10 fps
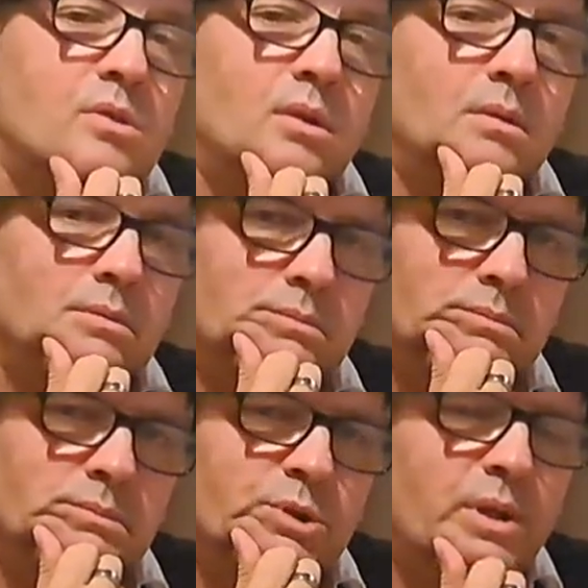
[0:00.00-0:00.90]
don't,
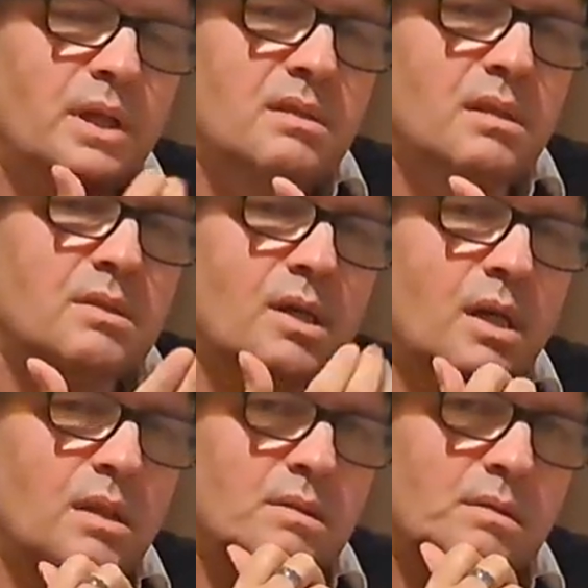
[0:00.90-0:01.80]
don't
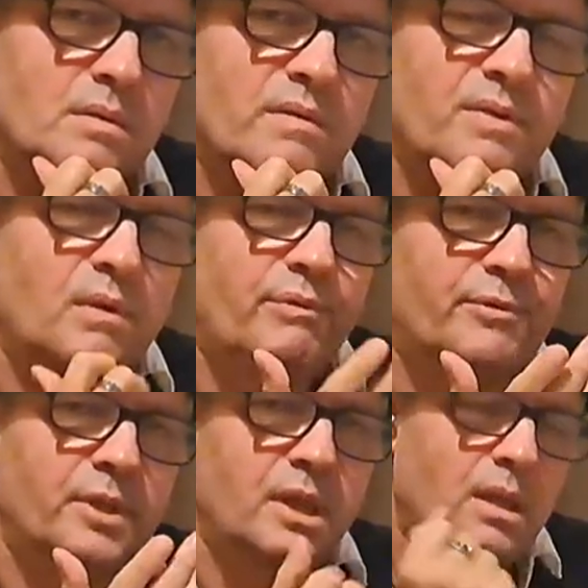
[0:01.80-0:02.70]
hesitate, feel
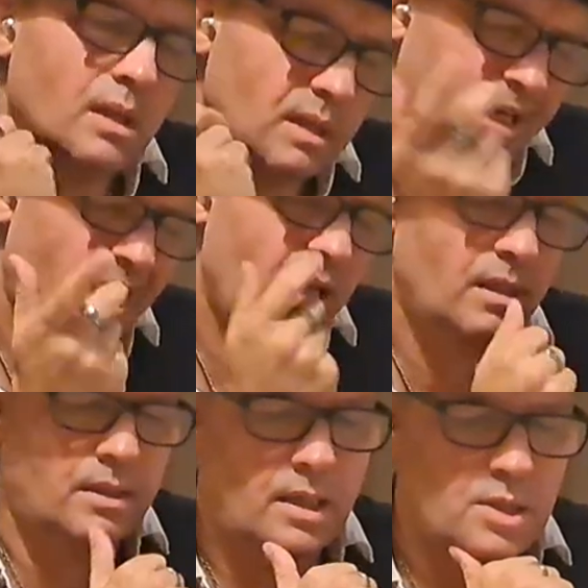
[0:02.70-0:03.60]
free, get
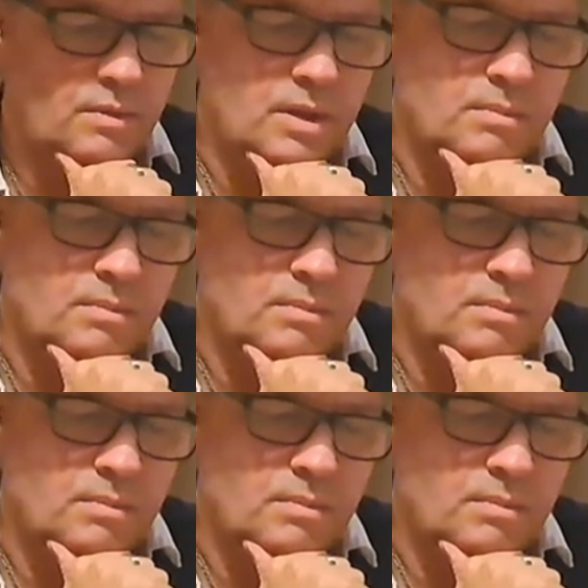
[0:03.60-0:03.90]
in touch with